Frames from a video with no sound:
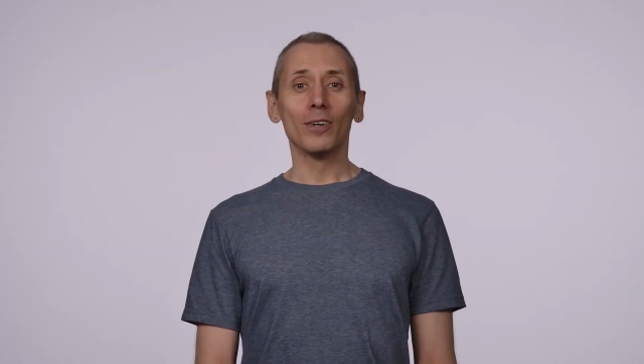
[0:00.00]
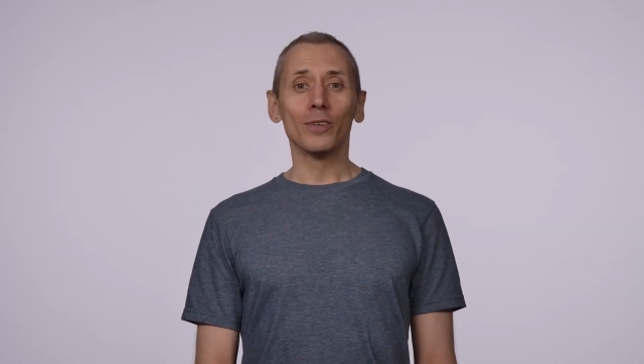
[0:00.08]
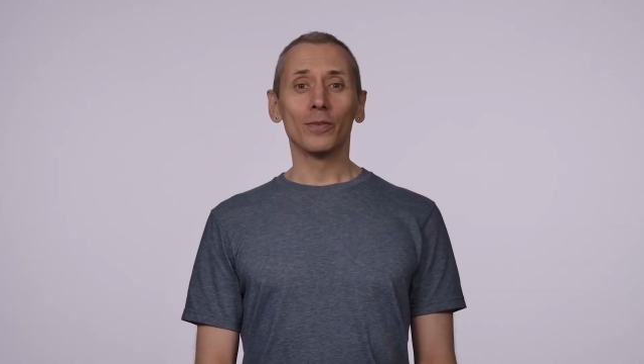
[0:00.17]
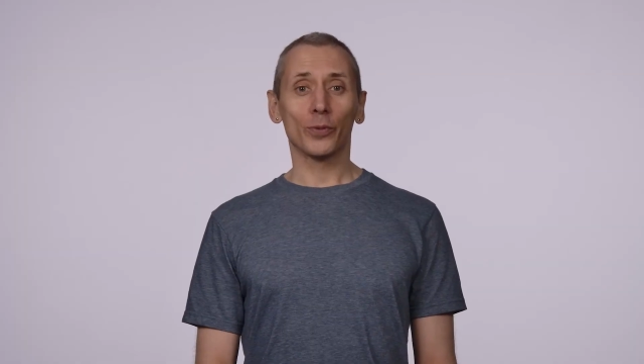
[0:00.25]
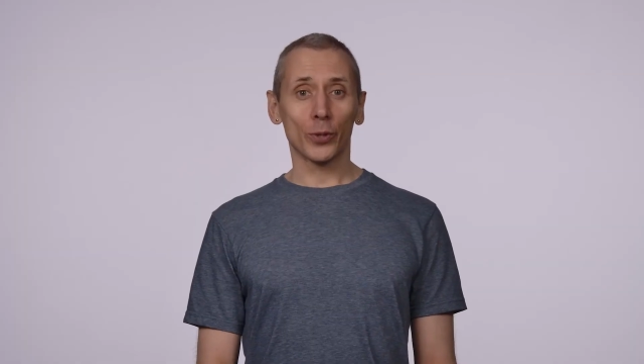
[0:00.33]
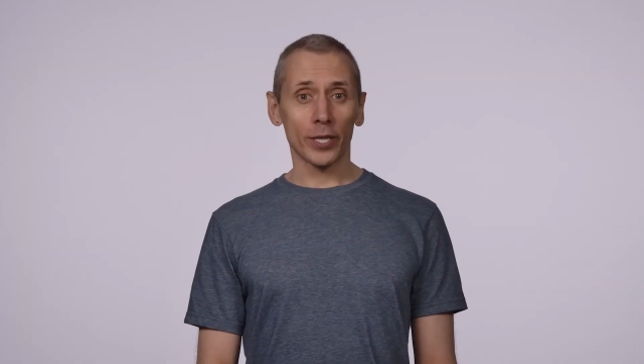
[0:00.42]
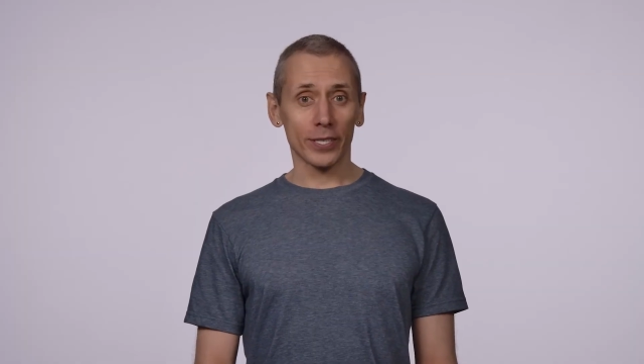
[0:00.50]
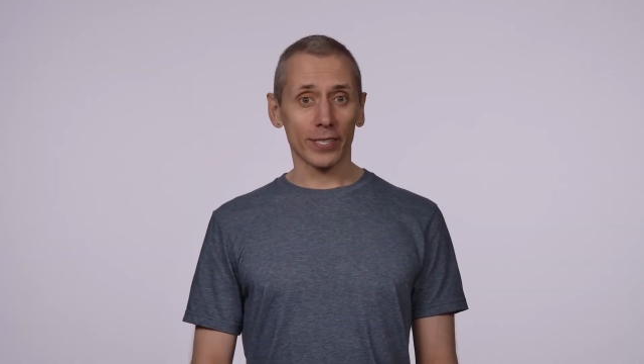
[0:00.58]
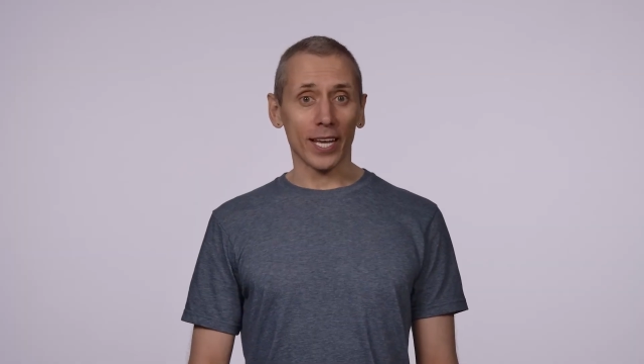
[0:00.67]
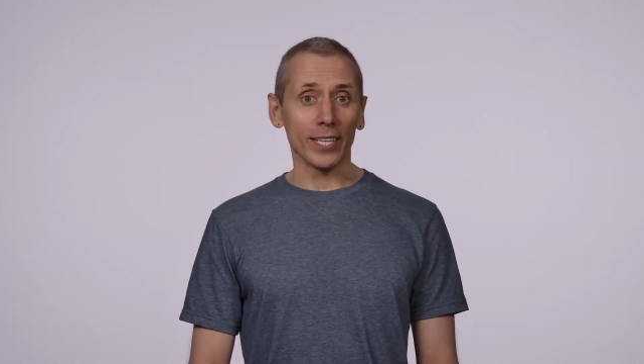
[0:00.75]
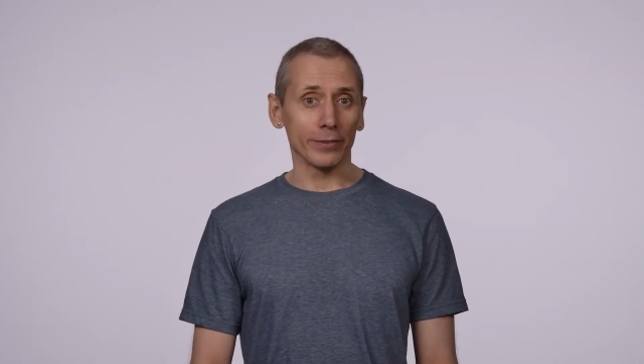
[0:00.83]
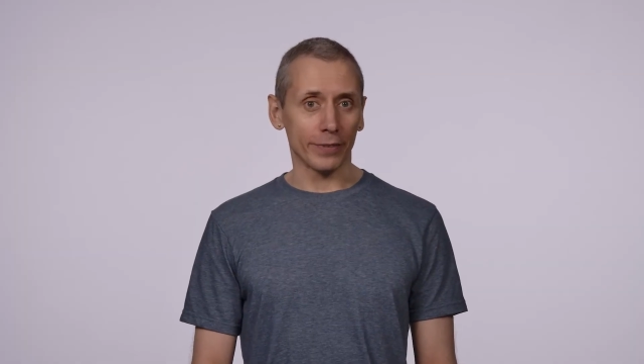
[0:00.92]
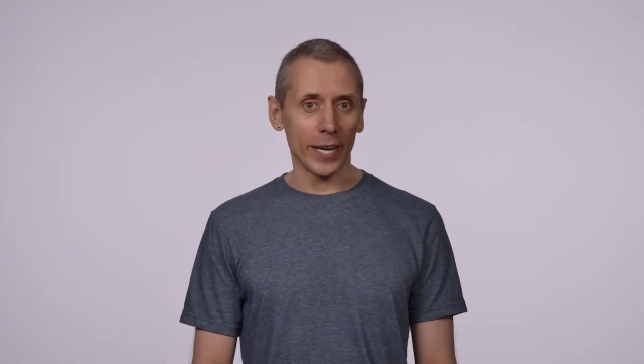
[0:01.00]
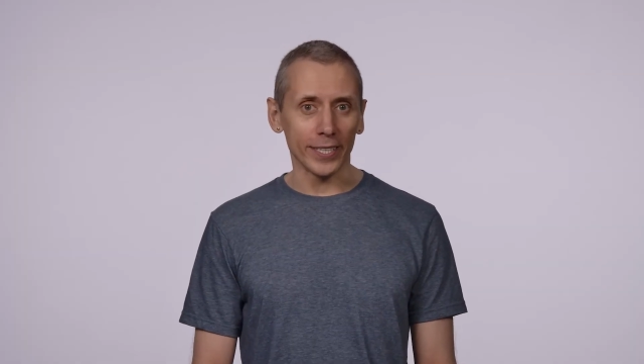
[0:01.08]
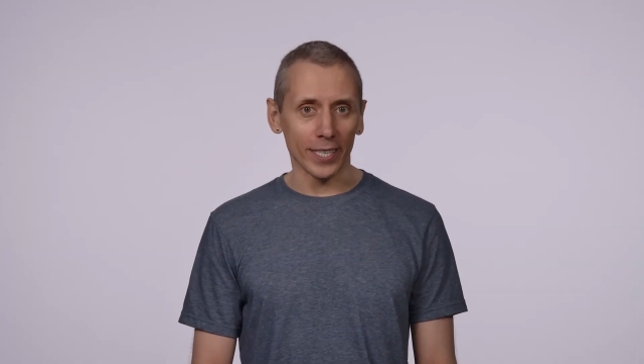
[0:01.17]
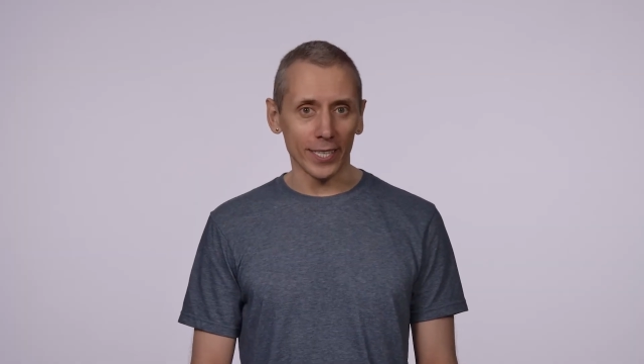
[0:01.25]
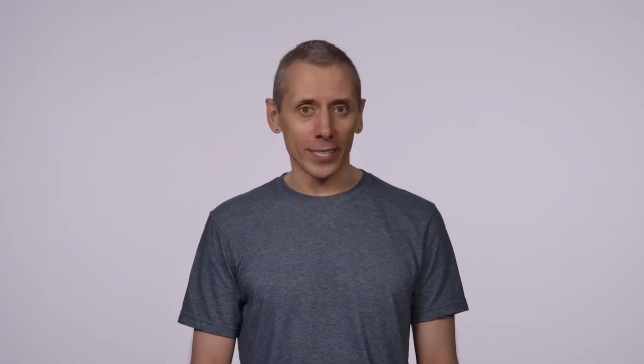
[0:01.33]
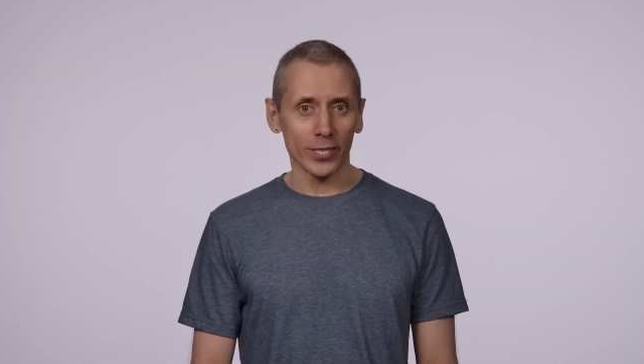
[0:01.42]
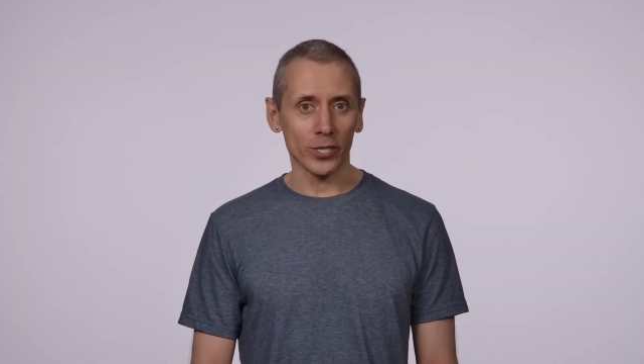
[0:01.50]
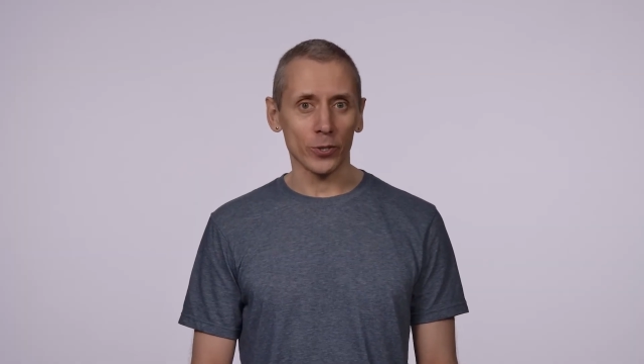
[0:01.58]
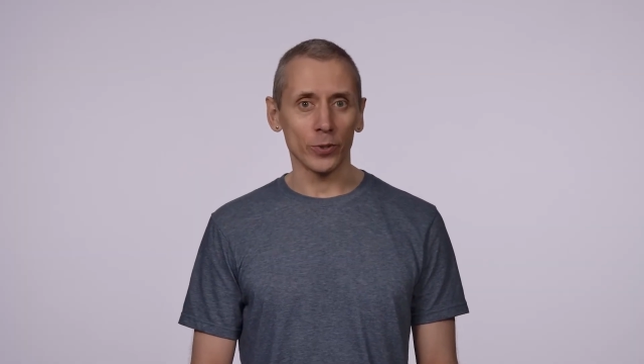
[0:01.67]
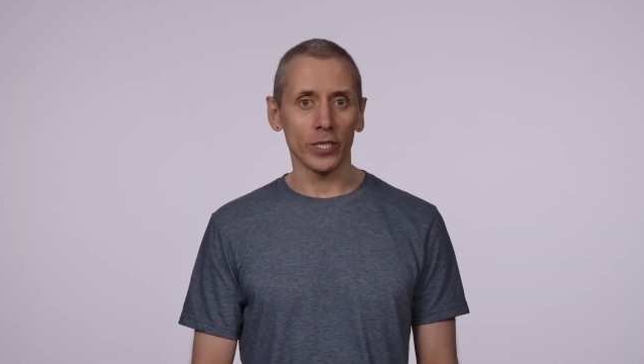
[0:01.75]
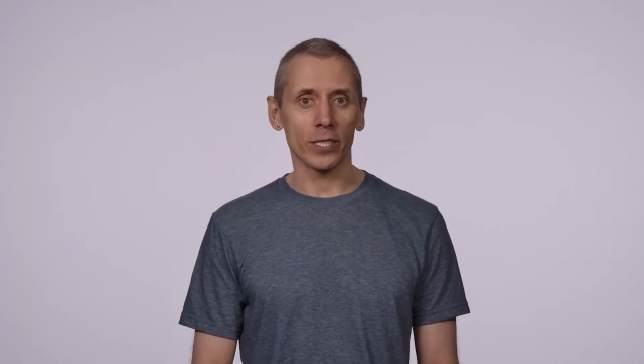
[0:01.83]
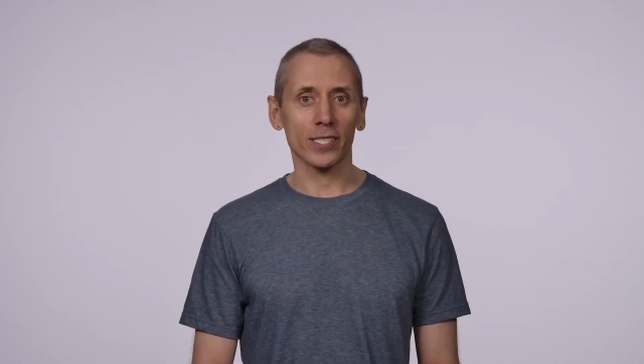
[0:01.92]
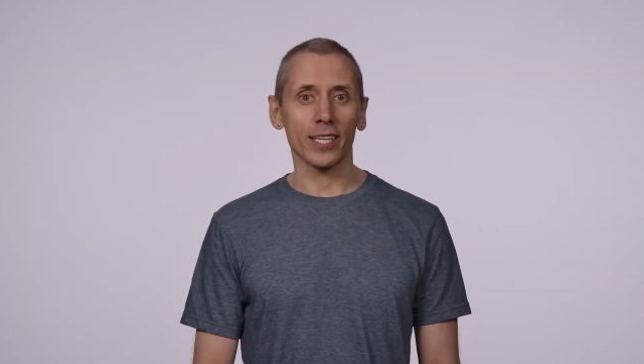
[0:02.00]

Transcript: Fourth and finally, students